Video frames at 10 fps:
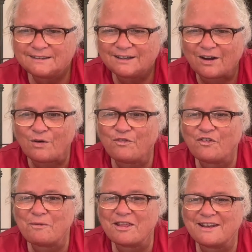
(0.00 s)
Oh,
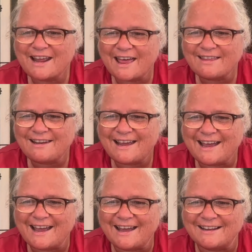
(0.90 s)
from the
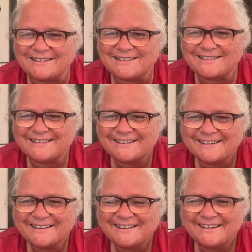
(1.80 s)
Netherlands.
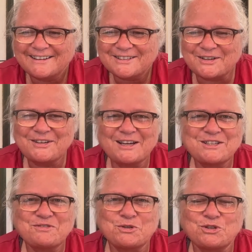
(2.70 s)
So nice
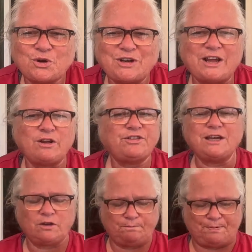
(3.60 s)
of you to join. I don't
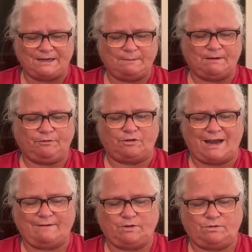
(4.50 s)
think you've been here before,
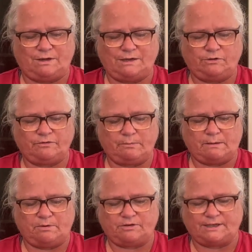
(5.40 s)
have you? I don't
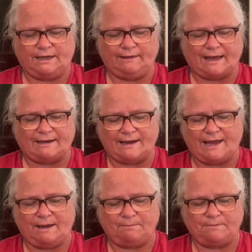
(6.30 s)
remember seeing that
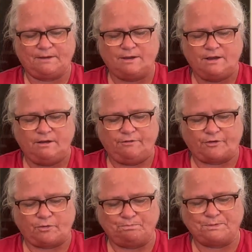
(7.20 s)
name.
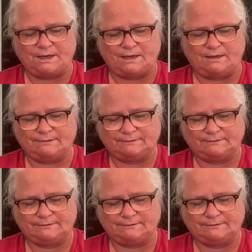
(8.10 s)
Frumpje.